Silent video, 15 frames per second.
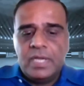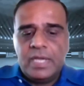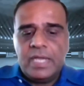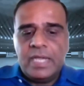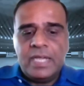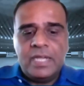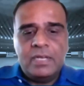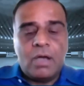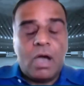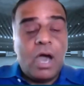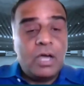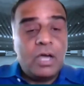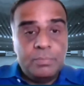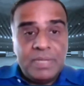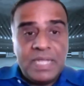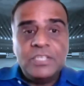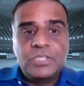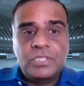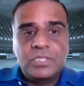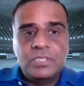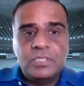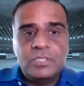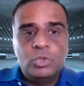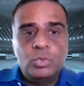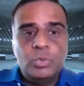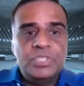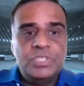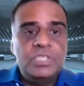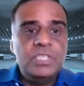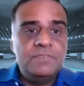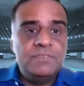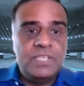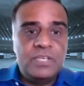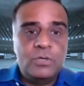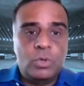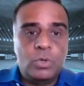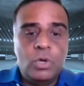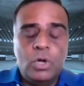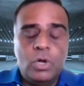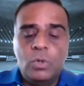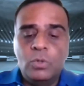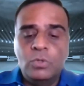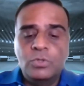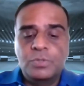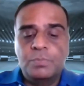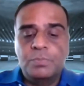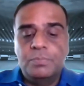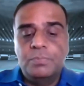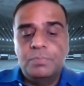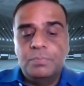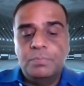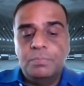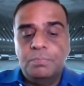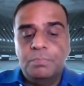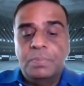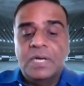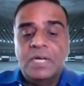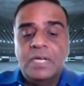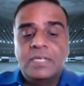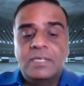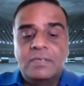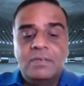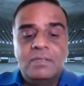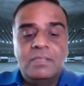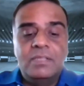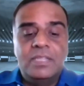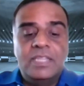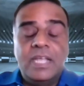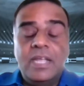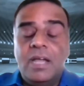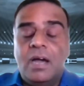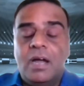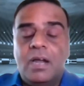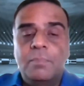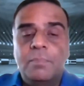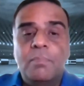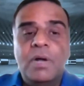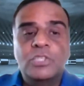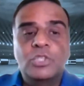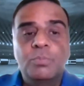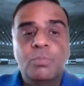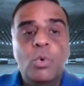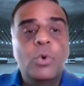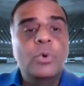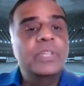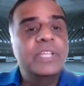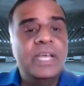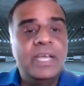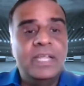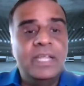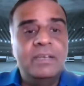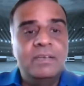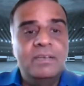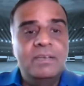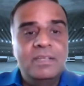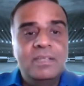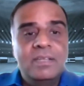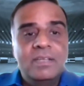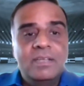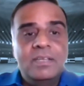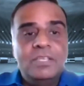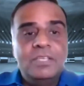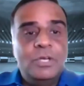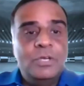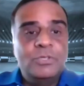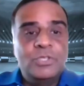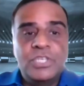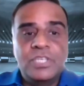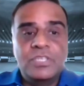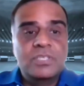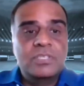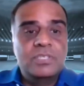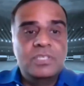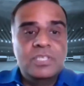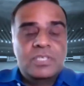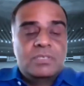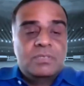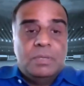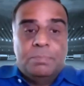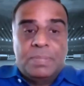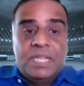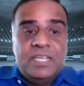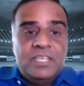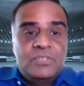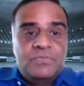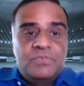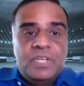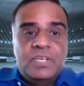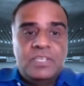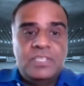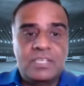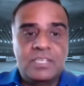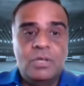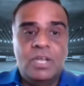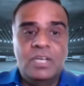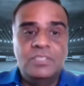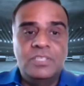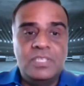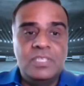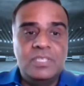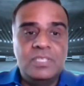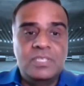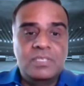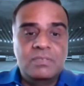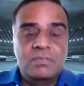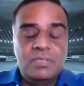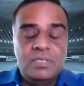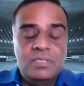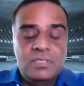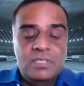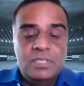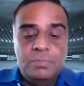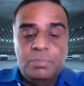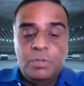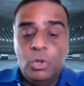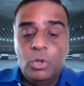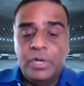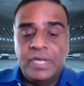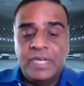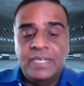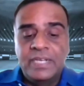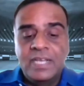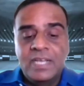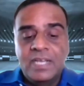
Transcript: and automation to achieve their goals, but they are much more than, just a place where a technology is deployed.